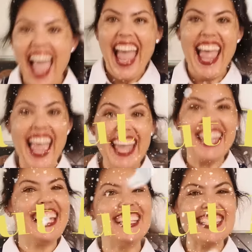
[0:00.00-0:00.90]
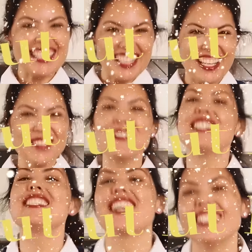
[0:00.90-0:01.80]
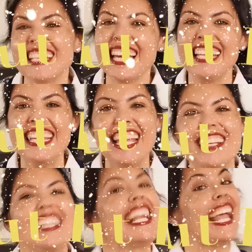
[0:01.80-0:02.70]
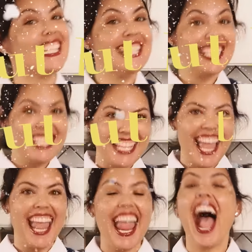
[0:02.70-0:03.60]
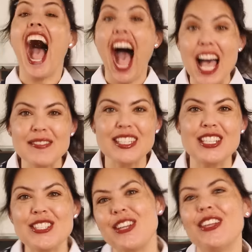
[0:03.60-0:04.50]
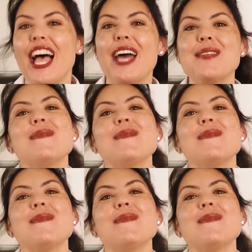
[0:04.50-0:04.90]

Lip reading: Hey, it's Liv with Salt and Honey Catering, and today I'm gonna show you how to